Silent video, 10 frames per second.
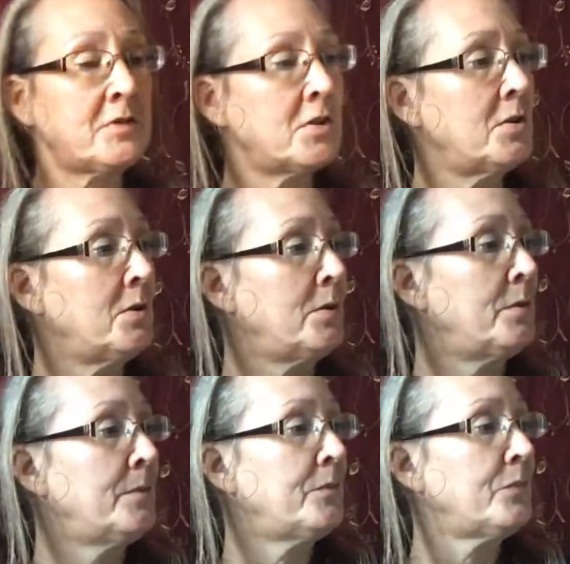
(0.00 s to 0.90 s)
to
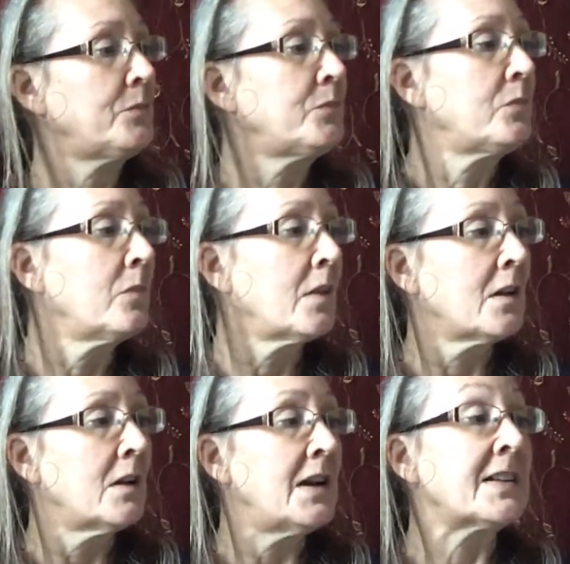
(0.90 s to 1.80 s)

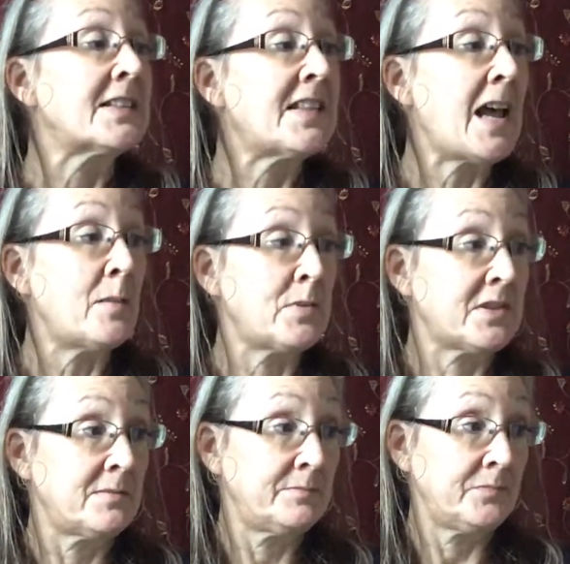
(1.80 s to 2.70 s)

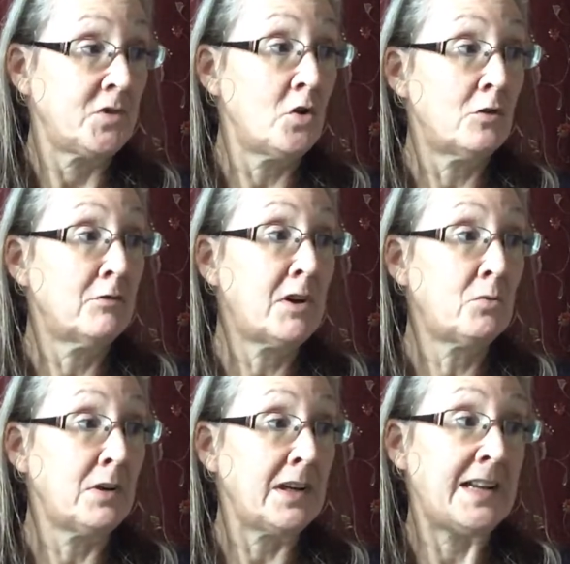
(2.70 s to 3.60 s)
accept your
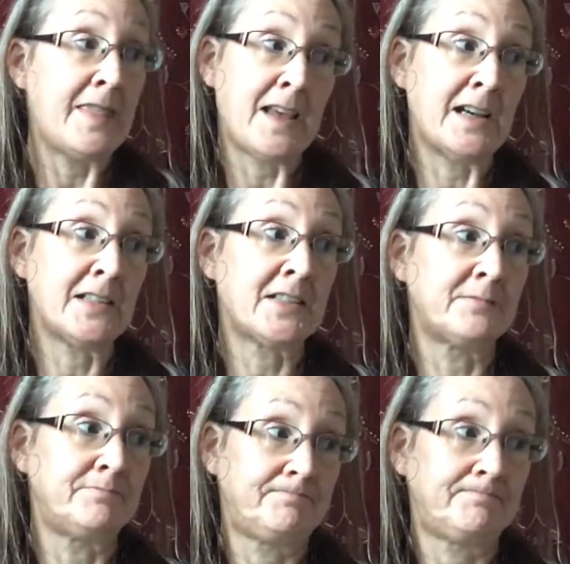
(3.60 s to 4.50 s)
role in that.
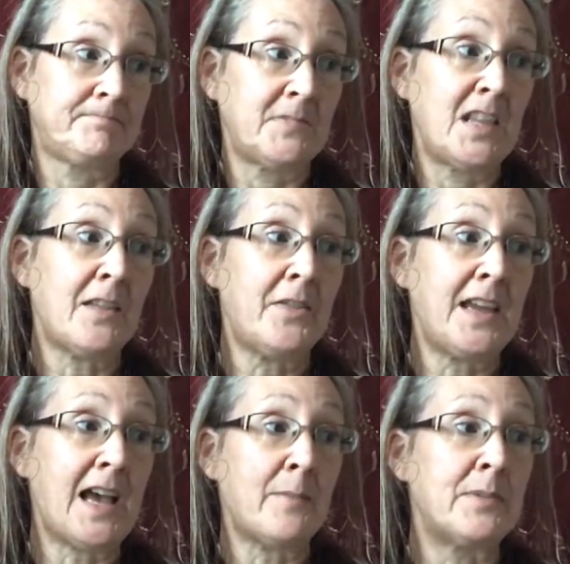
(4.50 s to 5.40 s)
Nothing
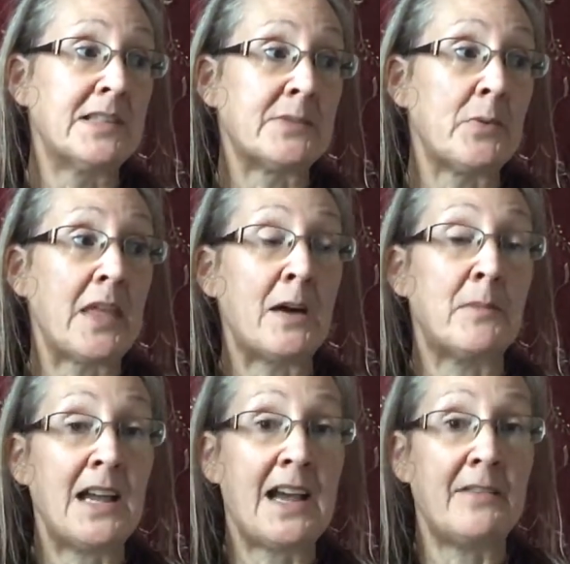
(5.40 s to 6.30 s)
happens without
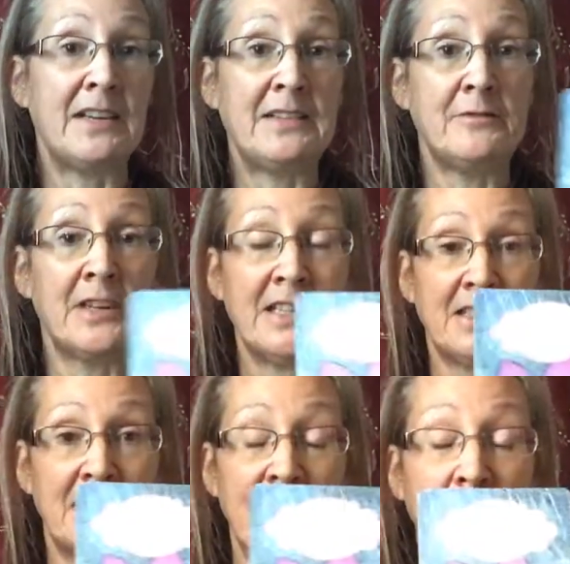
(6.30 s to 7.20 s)
my having
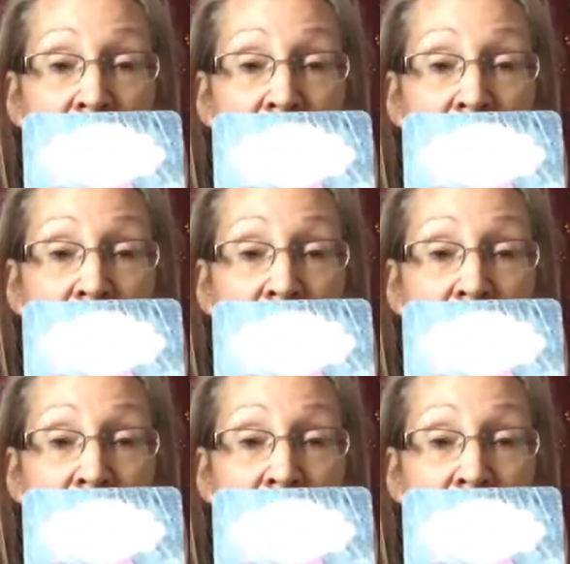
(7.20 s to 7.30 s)
invited it.